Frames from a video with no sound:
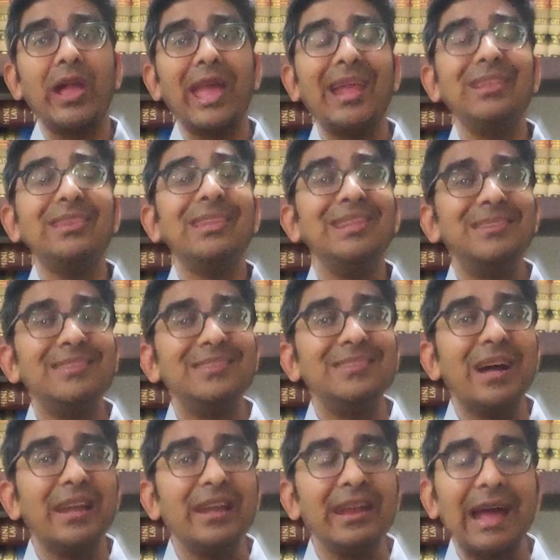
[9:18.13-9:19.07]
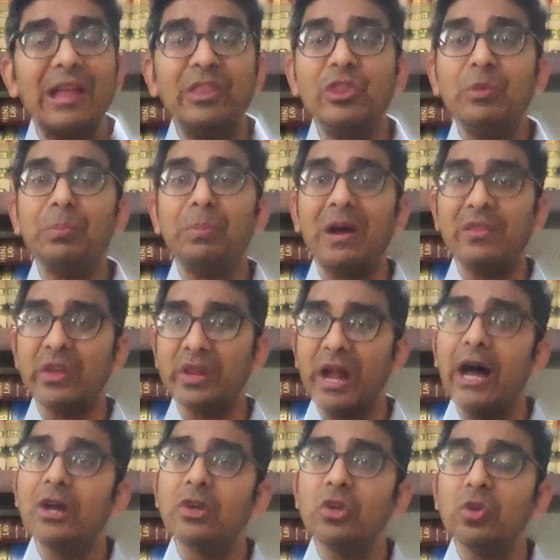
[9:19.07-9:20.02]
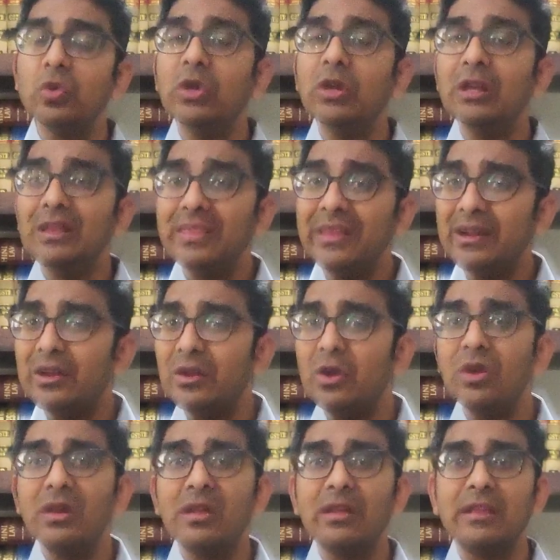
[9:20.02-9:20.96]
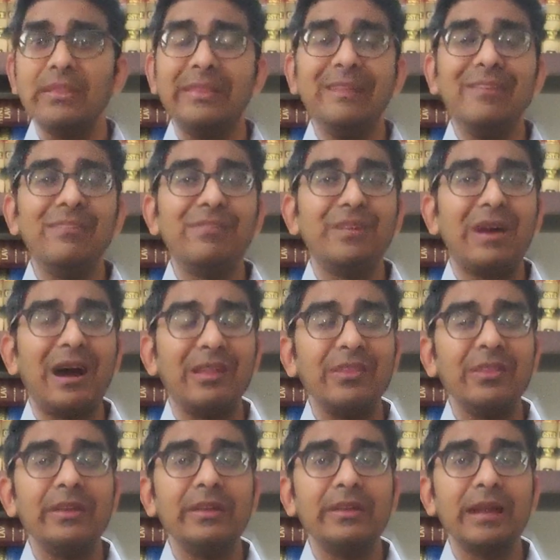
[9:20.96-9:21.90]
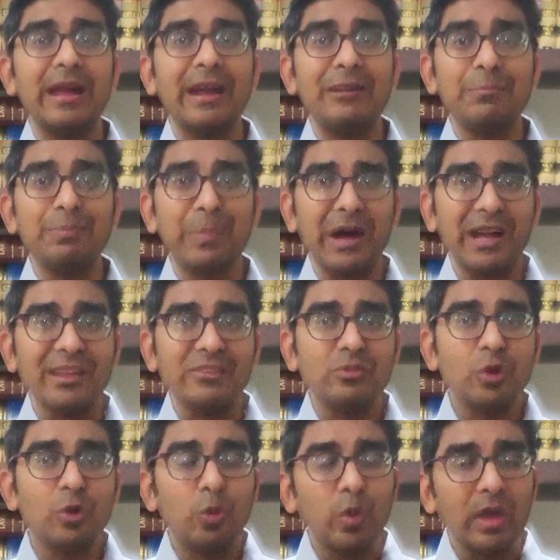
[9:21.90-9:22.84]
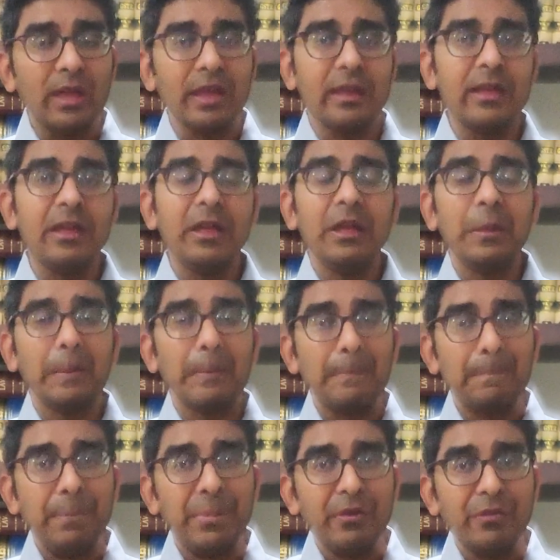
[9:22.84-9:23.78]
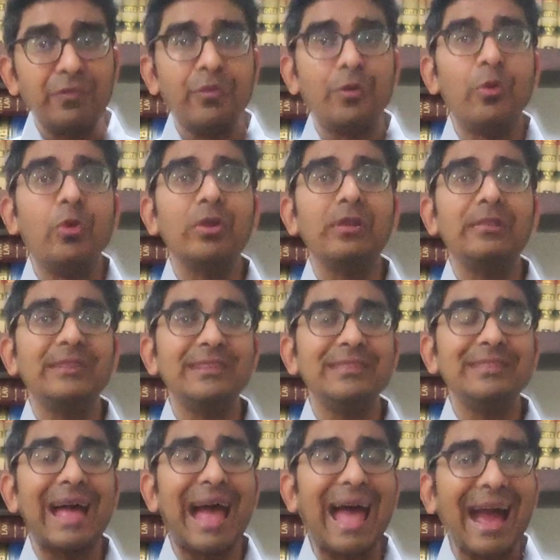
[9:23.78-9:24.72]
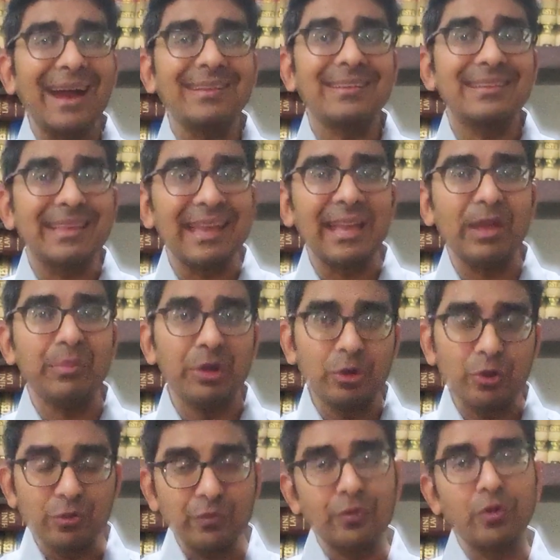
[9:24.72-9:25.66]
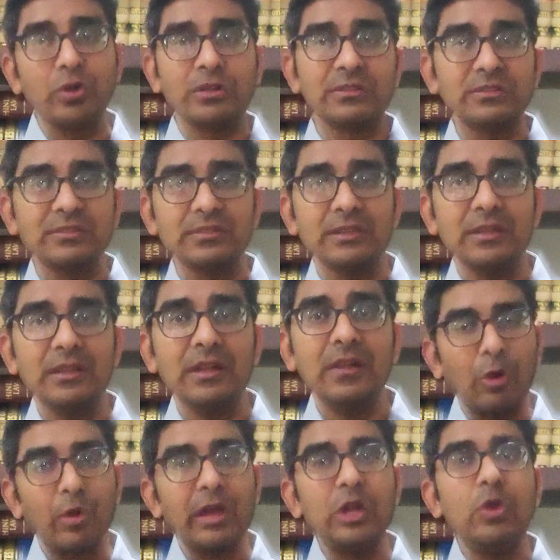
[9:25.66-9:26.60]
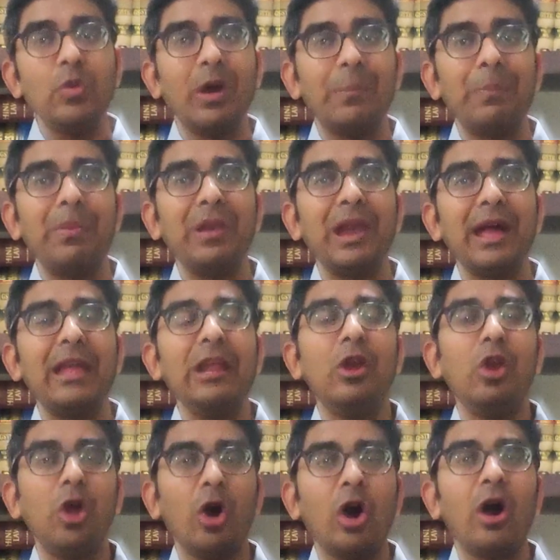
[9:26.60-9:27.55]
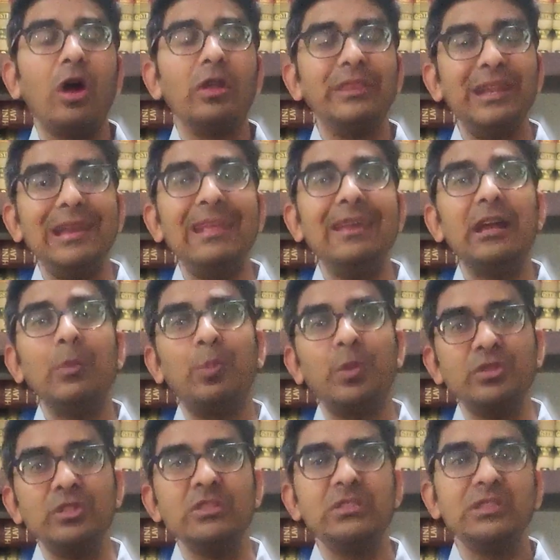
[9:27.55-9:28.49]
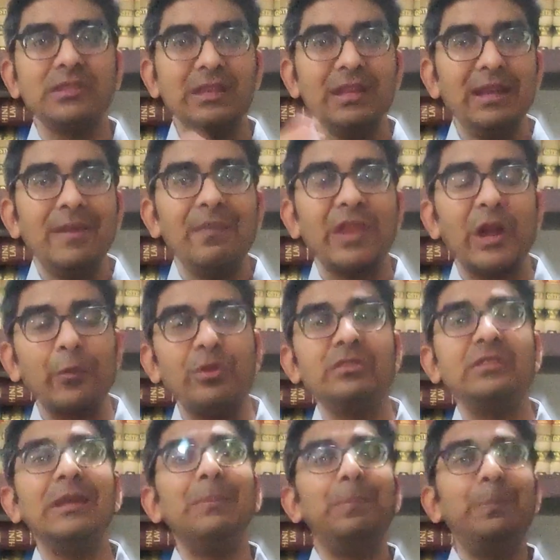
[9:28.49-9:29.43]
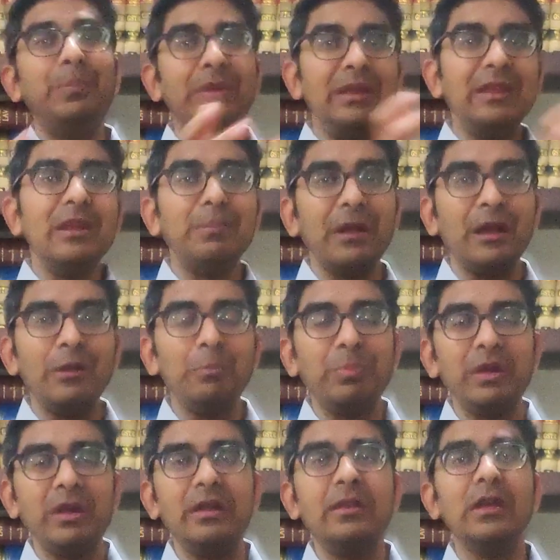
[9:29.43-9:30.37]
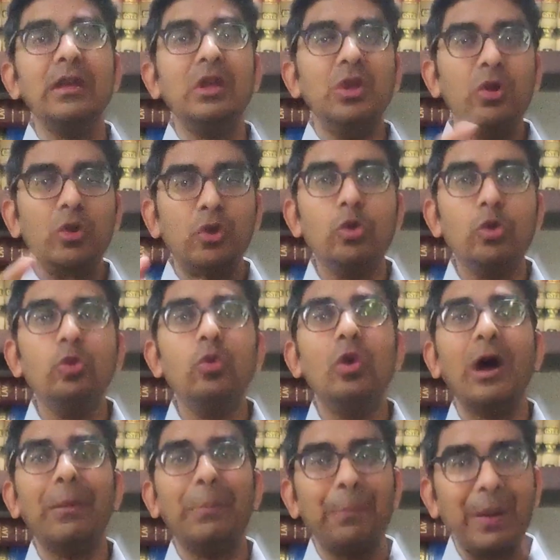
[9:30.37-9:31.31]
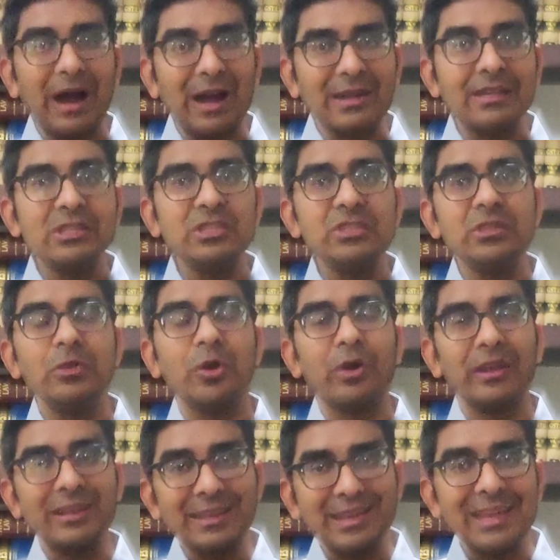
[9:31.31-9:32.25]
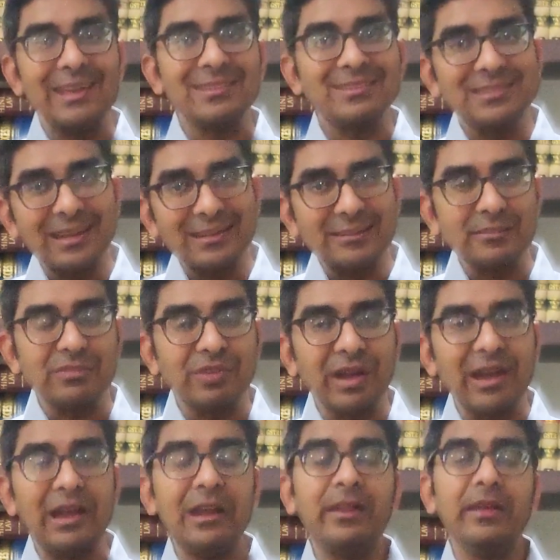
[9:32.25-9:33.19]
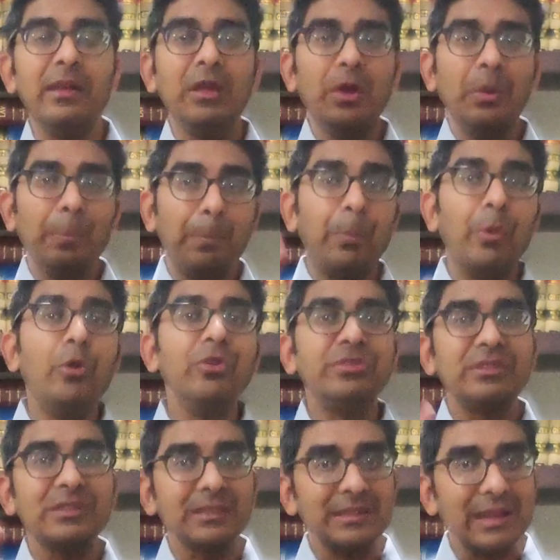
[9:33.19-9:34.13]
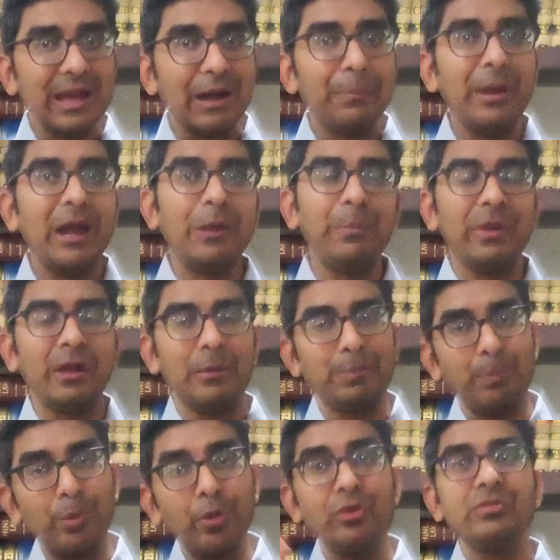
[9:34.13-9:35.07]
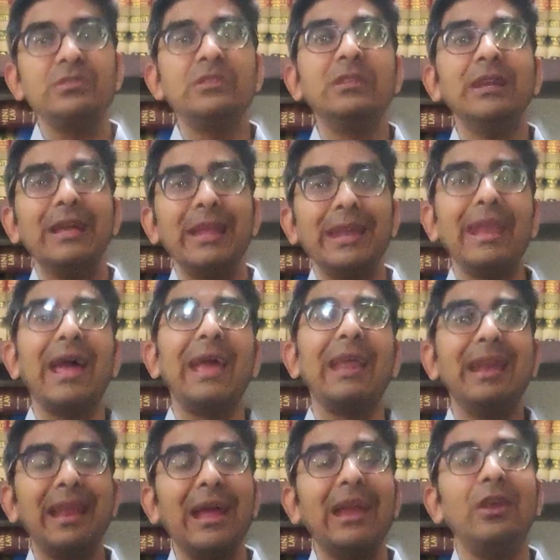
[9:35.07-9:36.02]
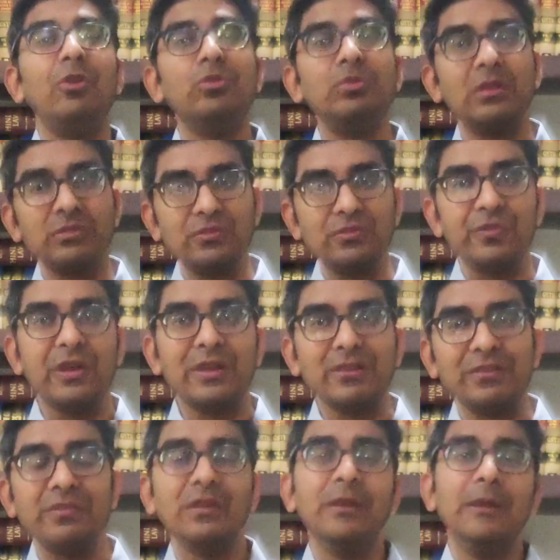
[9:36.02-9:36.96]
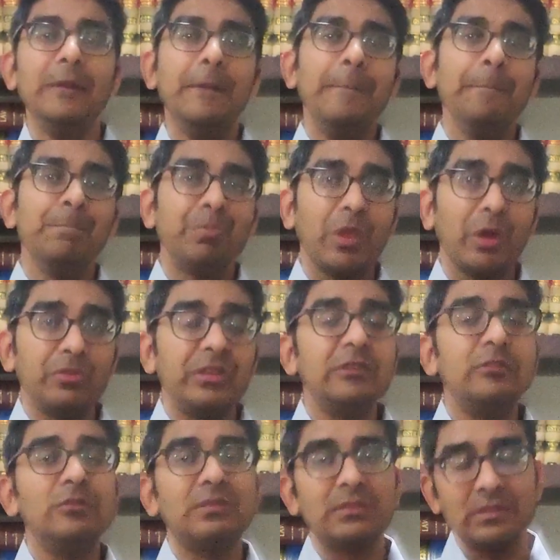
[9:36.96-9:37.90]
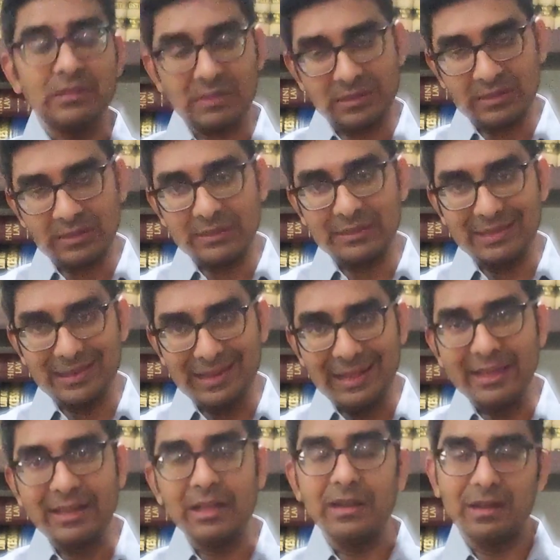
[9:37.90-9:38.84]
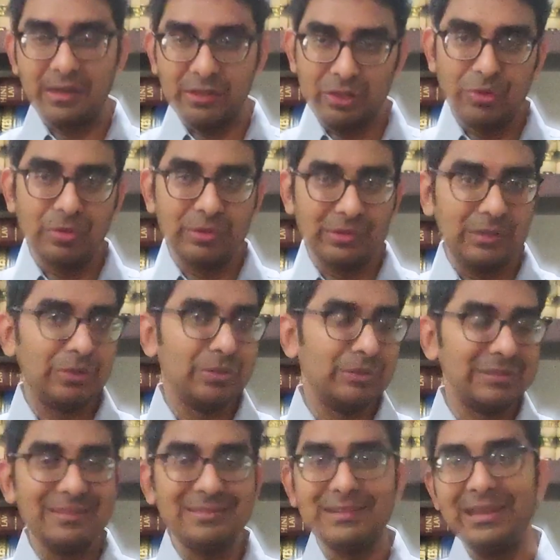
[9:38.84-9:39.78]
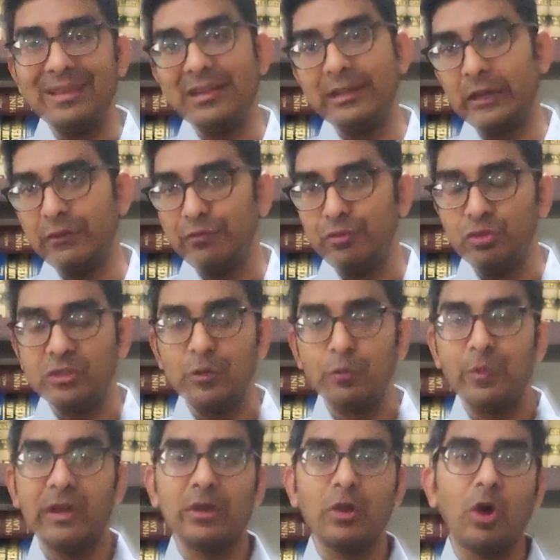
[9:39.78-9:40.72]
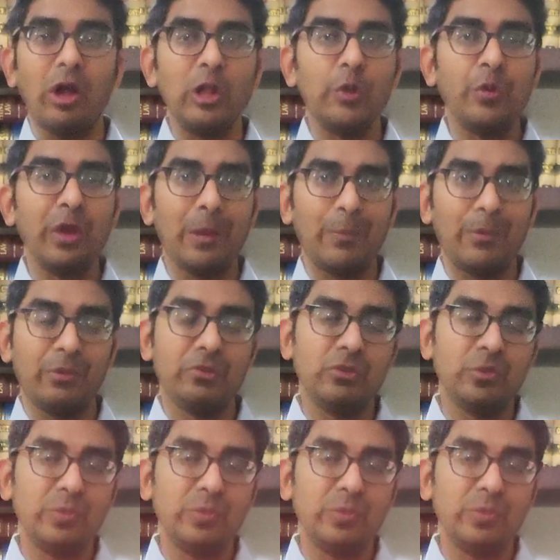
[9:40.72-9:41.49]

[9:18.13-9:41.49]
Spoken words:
can the son and the mother argue that, look, the father had passed away before this act came into force? How can you apply law, the legal position that was their pre-amendment, to a partition or a case that is filed post-amendment, post 9/9/2005. Now this legal, this legal confusion went all the way up to